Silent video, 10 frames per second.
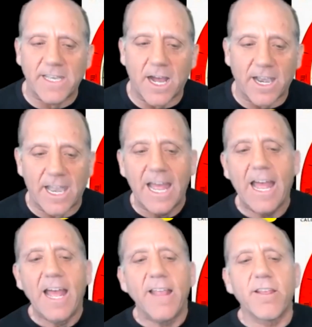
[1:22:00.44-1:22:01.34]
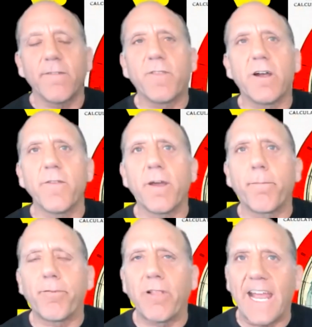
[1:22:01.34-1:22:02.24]
done. The
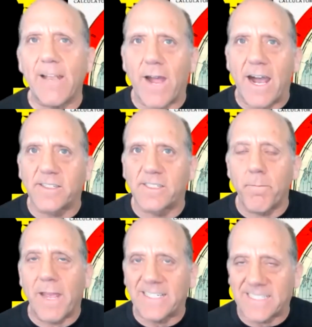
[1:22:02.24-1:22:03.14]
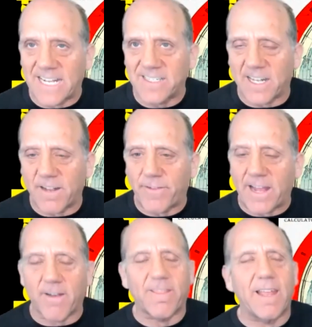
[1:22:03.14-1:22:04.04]
plane routes make sense on a
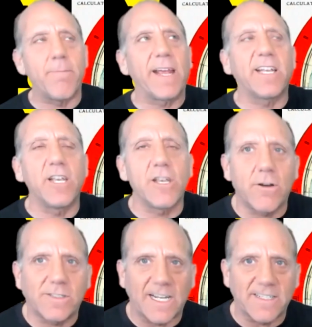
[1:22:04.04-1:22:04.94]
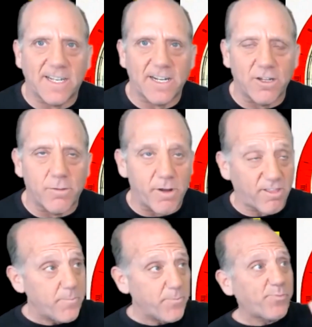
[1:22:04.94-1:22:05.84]
flat Earth. They make no sense on a globe Earth.
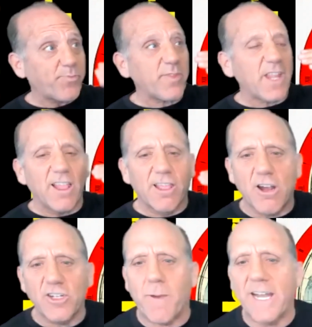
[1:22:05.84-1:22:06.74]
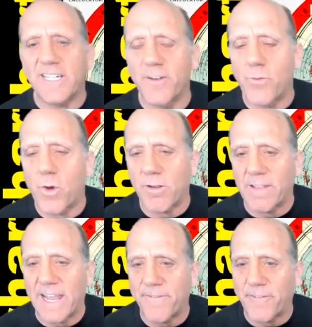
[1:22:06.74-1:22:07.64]
Large bodies of water
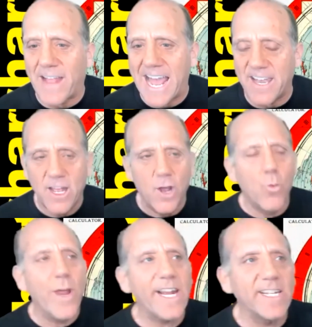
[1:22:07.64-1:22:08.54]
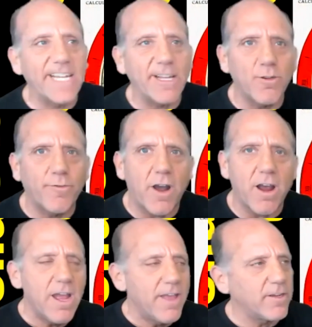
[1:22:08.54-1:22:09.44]
lay flat. We can see too
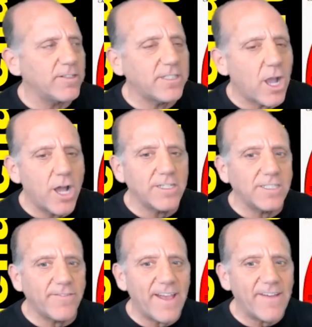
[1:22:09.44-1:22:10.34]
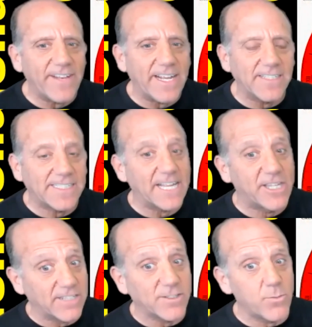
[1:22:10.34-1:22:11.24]
far. There's tons of evidence that
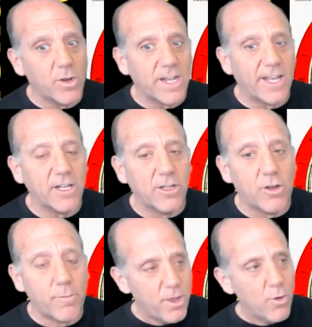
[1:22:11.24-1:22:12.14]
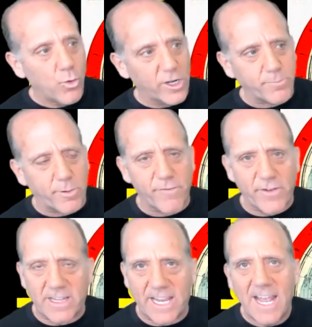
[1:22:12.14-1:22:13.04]
doesn't work on a globe, works
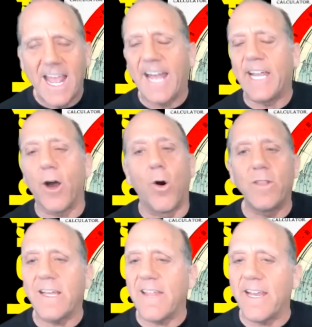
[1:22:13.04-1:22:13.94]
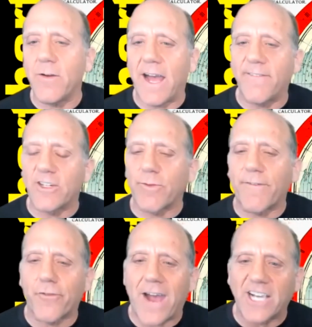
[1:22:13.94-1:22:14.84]
perfectly, and the only thing you have is
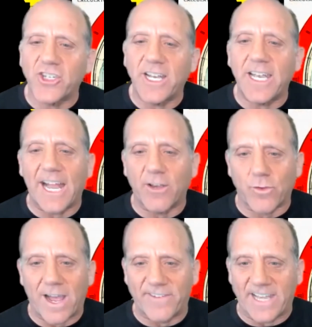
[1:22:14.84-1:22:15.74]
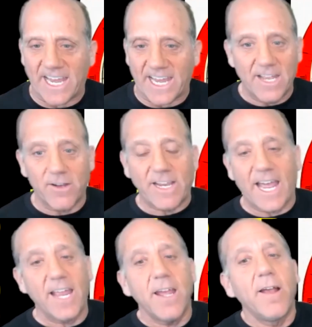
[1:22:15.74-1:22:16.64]
refraction and gravity,
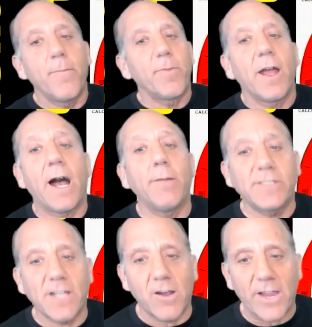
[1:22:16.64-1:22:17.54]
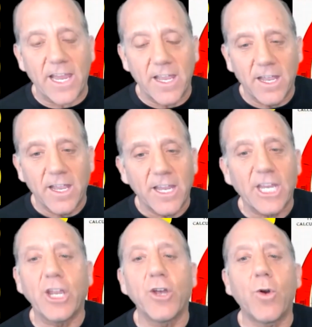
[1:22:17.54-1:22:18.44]
okay? I'm sorry,
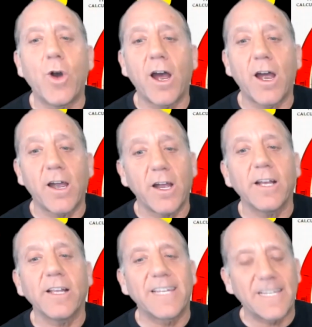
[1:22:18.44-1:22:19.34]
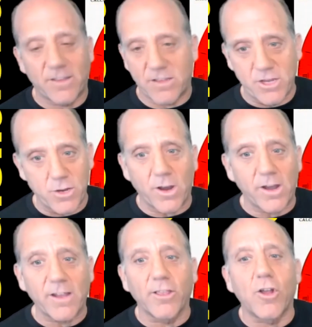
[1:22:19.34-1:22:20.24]
you are
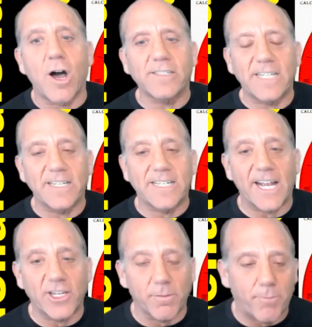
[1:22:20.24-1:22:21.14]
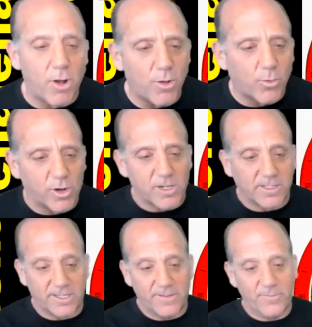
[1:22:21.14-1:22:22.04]
lost inside your ball world.